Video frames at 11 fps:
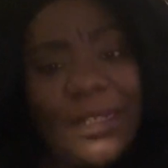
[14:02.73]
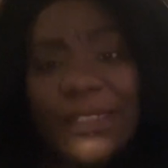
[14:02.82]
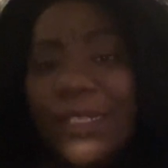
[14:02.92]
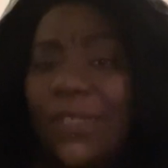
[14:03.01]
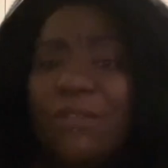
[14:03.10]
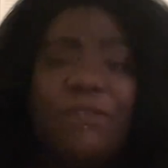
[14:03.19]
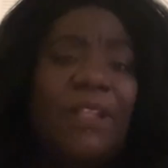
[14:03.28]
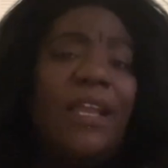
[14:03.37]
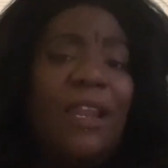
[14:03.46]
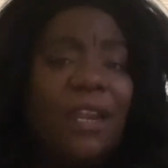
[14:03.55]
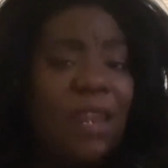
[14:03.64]
because Hair So
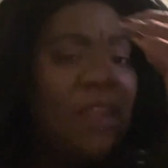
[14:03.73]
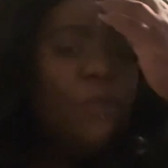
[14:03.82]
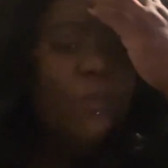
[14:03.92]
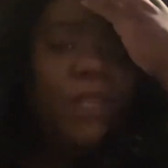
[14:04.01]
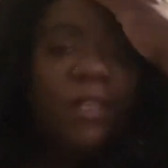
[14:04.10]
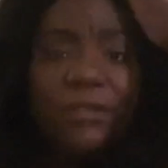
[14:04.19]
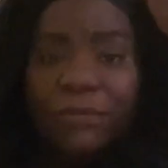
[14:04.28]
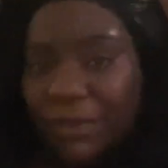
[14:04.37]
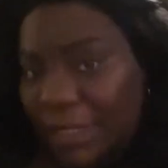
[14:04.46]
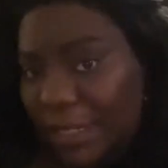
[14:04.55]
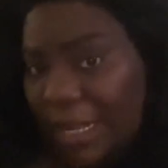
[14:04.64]
Fly got a lot of wigs,
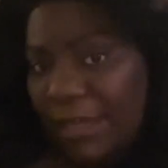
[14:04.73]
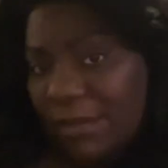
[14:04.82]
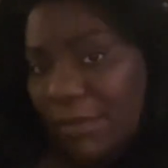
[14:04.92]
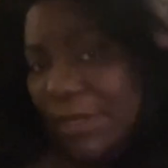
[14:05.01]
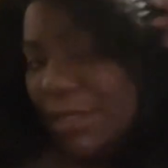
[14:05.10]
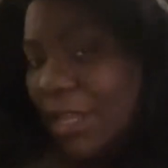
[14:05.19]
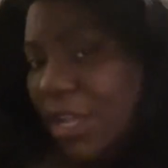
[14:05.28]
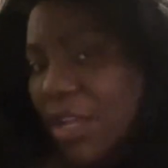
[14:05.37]
really nice ones.